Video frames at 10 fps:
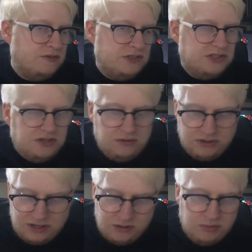52,
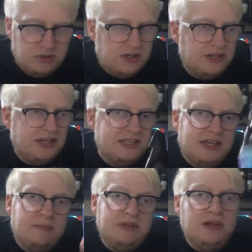then I'll put the link
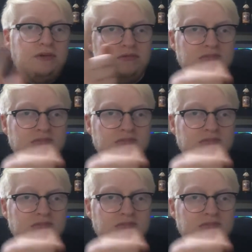down below.